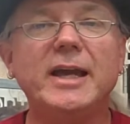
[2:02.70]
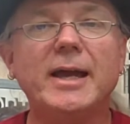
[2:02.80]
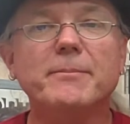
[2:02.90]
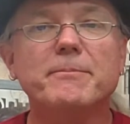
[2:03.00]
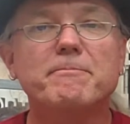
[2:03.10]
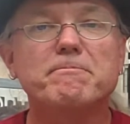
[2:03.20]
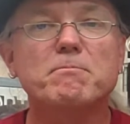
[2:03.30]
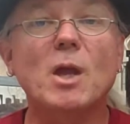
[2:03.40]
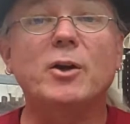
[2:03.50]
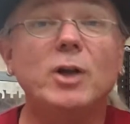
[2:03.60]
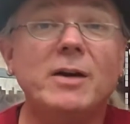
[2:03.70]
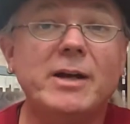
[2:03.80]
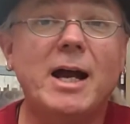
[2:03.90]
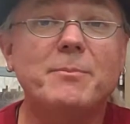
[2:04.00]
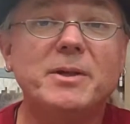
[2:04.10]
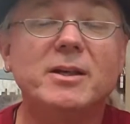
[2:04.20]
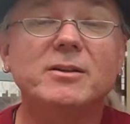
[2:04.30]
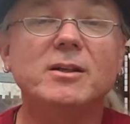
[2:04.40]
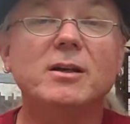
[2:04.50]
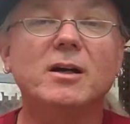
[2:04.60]
game it could have a happy
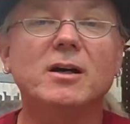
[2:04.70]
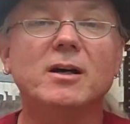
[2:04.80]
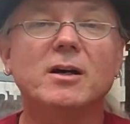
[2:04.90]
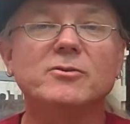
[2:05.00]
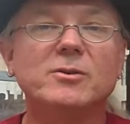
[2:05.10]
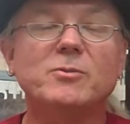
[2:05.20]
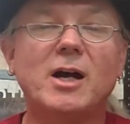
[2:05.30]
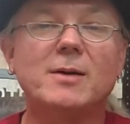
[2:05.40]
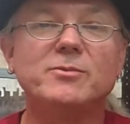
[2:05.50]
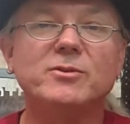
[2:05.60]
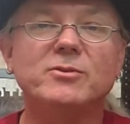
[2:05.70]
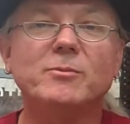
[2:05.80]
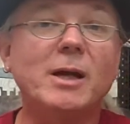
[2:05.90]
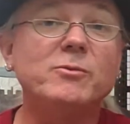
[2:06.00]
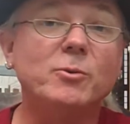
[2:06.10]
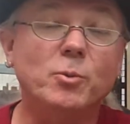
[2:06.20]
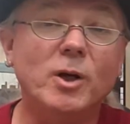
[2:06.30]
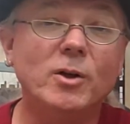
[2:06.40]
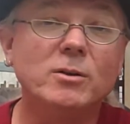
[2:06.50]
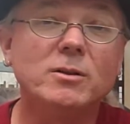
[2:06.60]
ending. Uh, sometimes, sometimes it
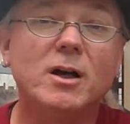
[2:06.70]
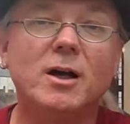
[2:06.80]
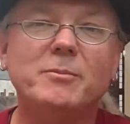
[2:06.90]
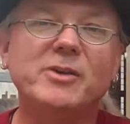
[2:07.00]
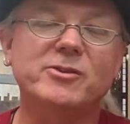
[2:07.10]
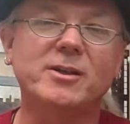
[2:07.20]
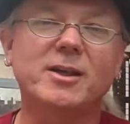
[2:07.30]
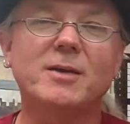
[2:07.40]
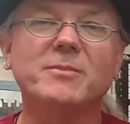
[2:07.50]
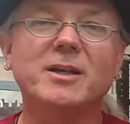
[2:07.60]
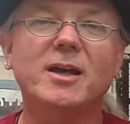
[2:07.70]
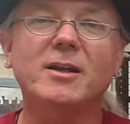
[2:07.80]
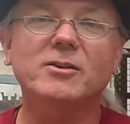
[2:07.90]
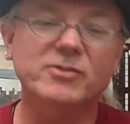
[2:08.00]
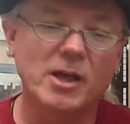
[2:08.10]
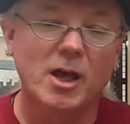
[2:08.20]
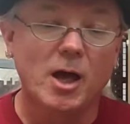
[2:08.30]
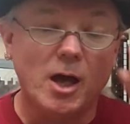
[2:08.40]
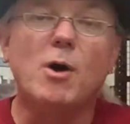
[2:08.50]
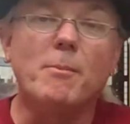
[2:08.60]
will, uh, based on the game mechanics.
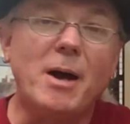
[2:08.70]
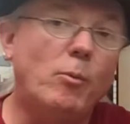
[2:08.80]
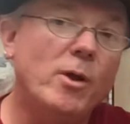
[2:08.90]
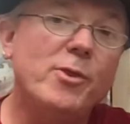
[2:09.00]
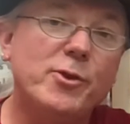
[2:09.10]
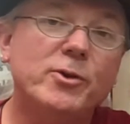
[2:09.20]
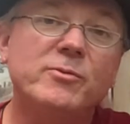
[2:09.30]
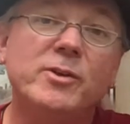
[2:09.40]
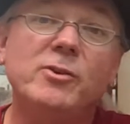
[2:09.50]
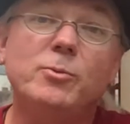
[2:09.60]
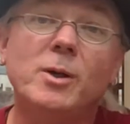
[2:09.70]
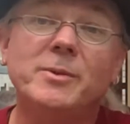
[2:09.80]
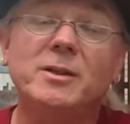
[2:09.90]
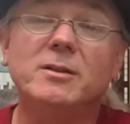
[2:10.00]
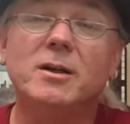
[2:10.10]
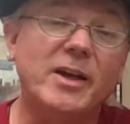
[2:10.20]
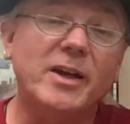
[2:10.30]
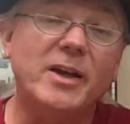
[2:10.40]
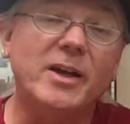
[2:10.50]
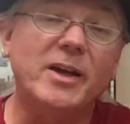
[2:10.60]
About one third of these women
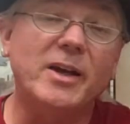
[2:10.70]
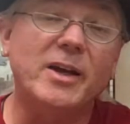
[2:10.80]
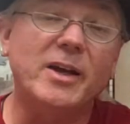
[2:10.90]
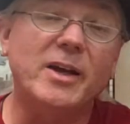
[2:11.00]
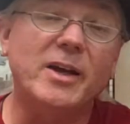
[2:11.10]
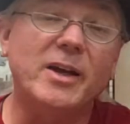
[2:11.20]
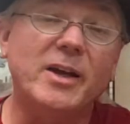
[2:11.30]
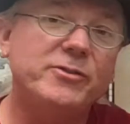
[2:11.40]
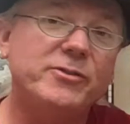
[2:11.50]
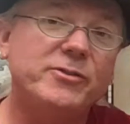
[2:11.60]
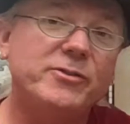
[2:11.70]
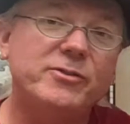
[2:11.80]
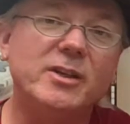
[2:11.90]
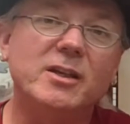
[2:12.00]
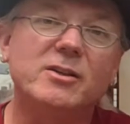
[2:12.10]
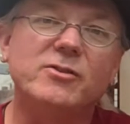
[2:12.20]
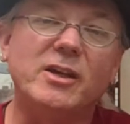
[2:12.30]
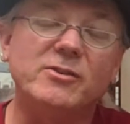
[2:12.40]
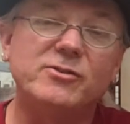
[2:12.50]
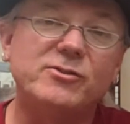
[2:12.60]
uh, in real life, and this is
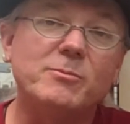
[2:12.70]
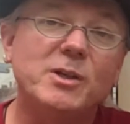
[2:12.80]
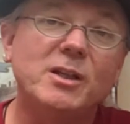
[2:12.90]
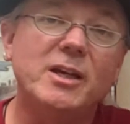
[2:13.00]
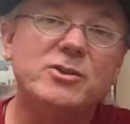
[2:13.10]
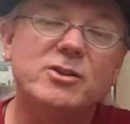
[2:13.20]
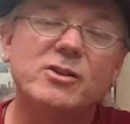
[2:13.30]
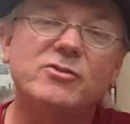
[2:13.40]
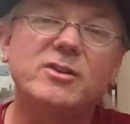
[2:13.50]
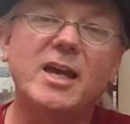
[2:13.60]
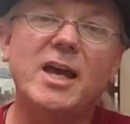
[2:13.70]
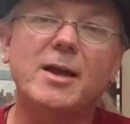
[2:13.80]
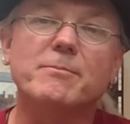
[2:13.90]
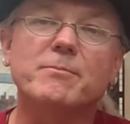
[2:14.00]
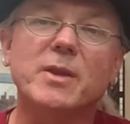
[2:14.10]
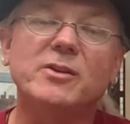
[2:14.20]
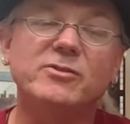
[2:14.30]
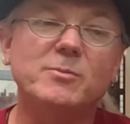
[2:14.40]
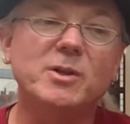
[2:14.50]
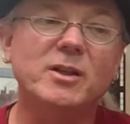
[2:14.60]
a simulationist game, a
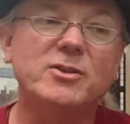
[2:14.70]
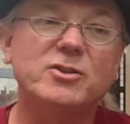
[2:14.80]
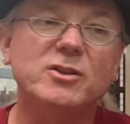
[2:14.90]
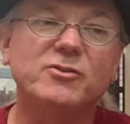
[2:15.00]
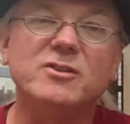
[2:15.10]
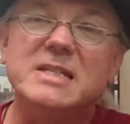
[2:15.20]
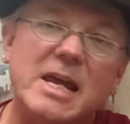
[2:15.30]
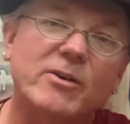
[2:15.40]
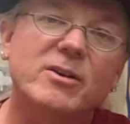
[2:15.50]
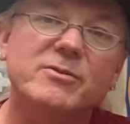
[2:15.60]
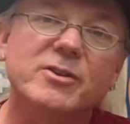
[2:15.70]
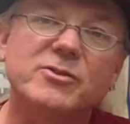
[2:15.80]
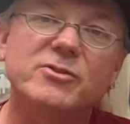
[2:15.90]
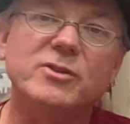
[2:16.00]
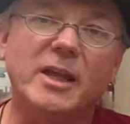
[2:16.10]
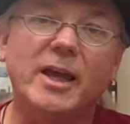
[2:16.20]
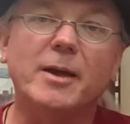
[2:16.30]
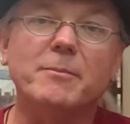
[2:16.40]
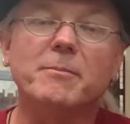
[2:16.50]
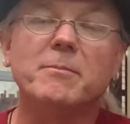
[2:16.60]
simulationist narrativist
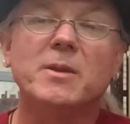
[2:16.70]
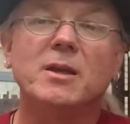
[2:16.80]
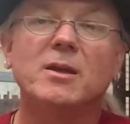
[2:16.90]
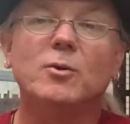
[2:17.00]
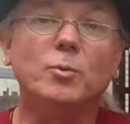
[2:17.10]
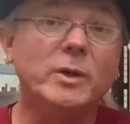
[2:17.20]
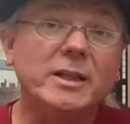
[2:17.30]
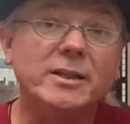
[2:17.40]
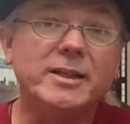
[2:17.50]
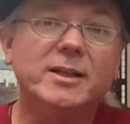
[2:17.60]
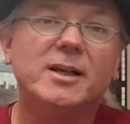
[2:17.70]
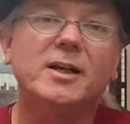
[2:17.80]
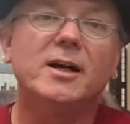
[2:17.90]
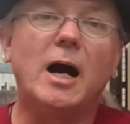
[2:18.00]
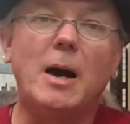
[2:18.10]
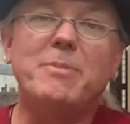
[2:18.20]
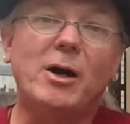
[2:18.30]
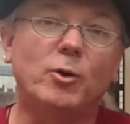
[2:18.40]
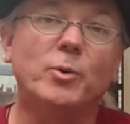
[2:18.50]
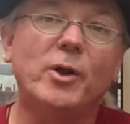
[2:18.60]
game, really,
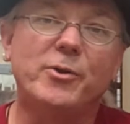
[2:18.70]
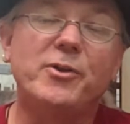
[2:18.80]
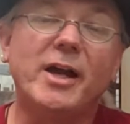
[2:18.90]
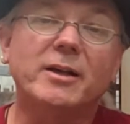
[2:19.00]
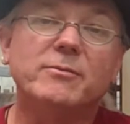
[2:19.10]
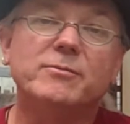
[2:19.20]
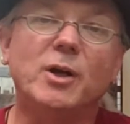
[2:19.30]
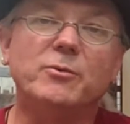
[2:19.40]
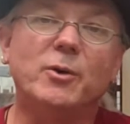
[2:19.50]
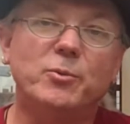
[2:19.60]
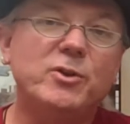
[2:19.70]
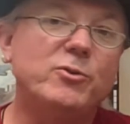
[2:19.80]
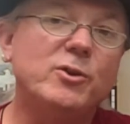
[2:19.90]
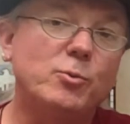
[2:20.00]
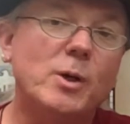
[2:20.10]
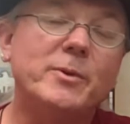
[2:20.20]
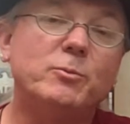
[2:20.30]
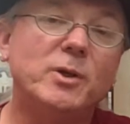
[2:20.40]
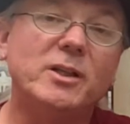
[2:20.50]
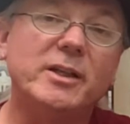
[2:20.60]
about a real thing. these, these,
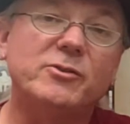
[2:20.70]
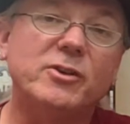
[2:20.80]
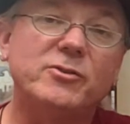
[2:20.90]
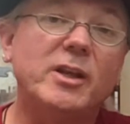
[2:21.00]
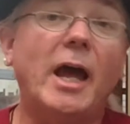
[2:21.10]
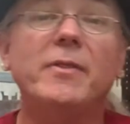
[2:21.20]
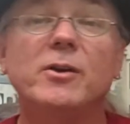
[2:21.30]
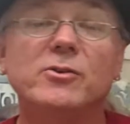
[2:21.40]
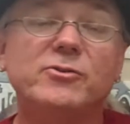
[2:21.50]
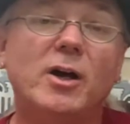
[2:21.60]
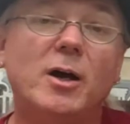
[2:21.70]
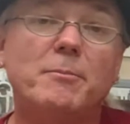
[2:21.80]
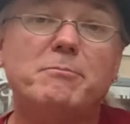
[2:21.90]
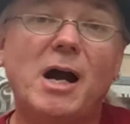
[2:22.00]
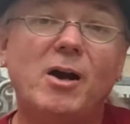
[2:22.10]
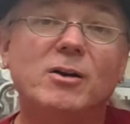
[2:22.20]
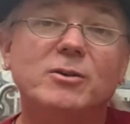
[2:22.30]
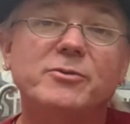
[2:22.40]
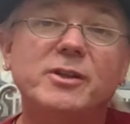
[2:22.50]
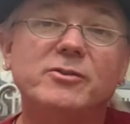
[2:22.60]
women really existed, and there's um,
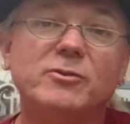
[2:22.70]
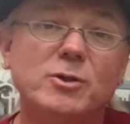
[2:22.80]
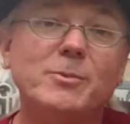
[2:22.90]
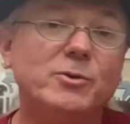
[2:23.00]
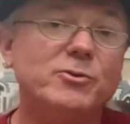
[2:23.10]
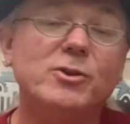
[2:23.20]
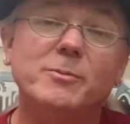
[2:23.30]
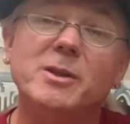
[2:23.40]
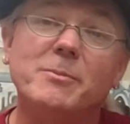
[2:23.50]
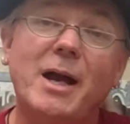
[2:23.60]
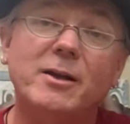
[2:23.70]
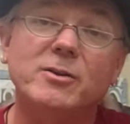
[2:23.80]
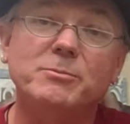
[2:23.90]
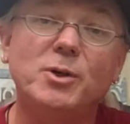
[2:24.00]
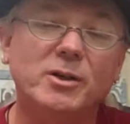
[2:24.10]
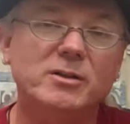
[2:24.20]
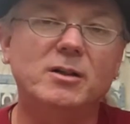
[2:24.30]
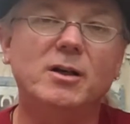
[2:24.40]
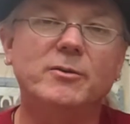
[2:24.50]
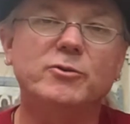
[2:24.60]
biographies and tributes to them in the back of the book.
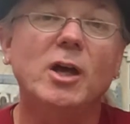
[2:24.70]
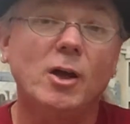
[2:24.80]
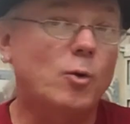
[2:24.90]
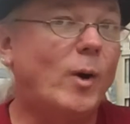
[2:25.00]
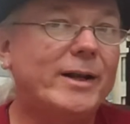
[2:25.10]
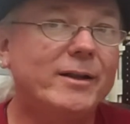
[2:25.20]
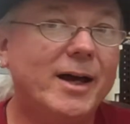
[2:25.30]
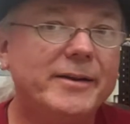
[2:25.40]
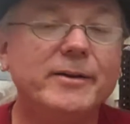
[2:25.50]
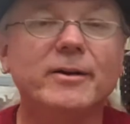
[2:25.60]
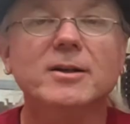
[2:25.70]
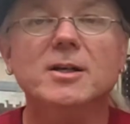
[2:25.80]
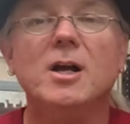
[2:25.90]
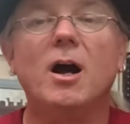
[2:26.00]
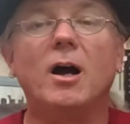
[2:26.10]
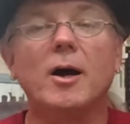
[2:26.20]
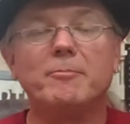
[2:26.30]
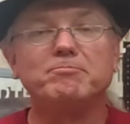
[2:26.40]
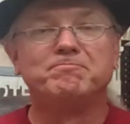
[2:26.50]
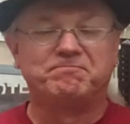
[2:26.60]
Uh, there's quite a lot here.
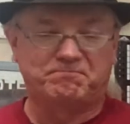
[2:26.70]
Um,